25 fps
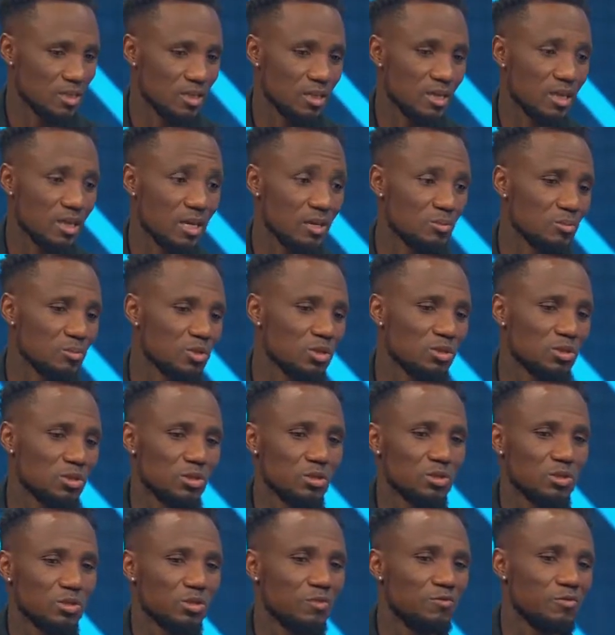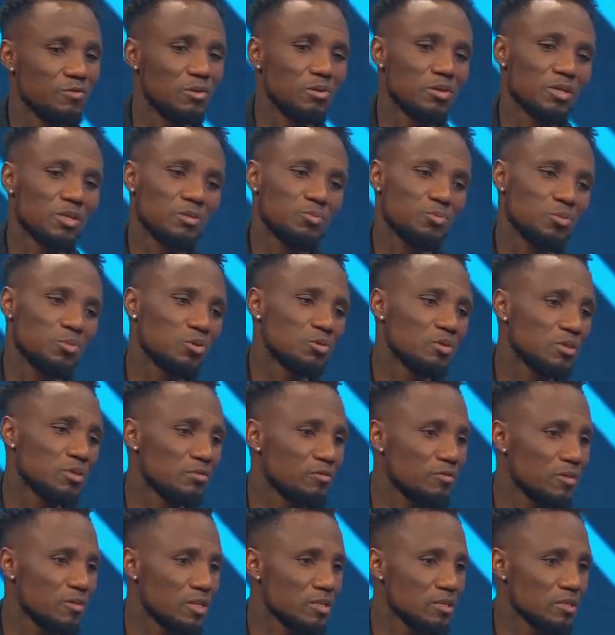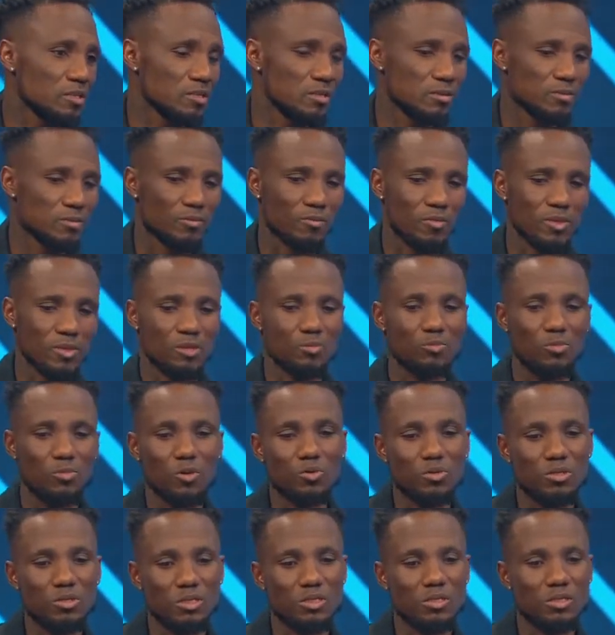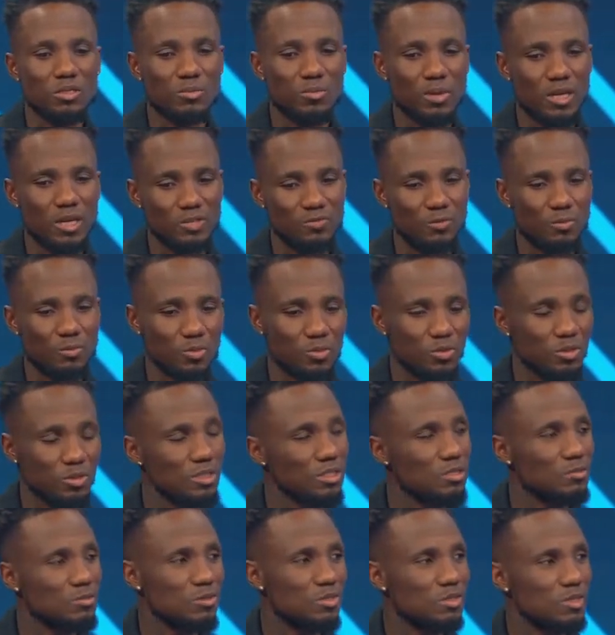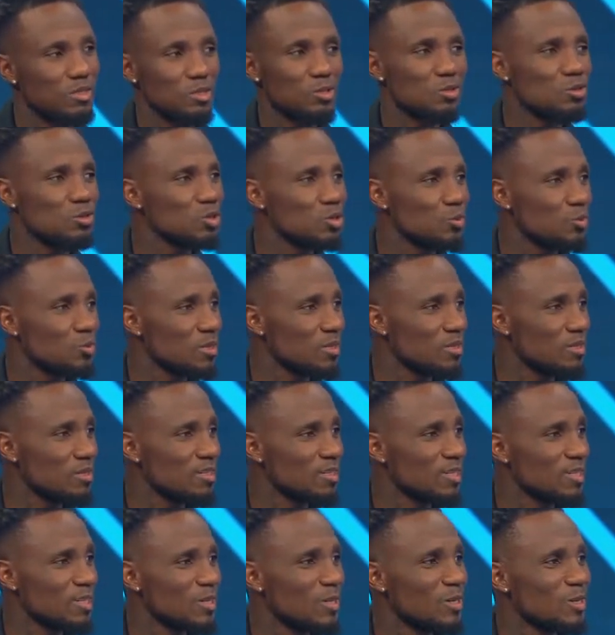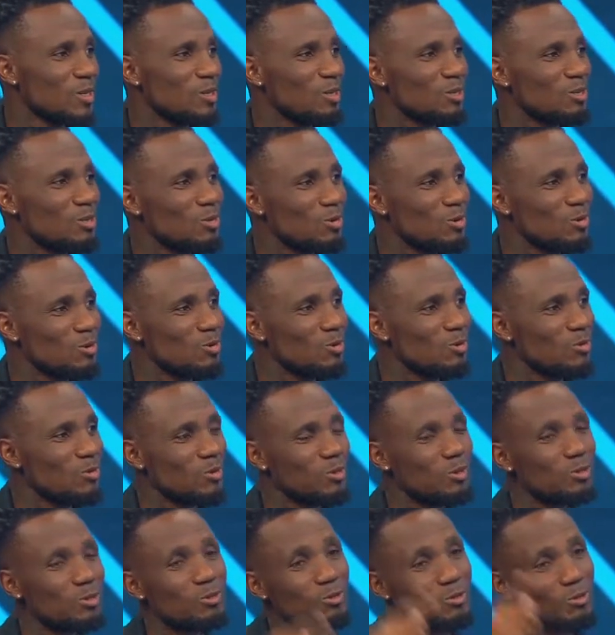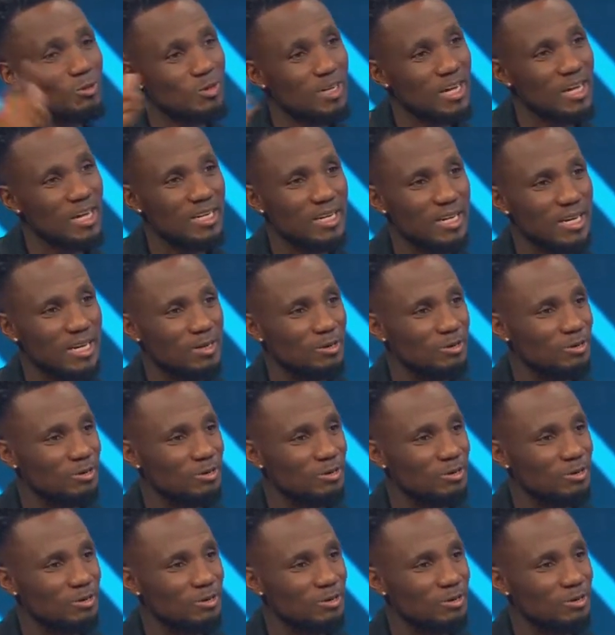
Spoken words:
can. Because if you look at both defense, both centre-backs for both teams, there's no speed. So Kada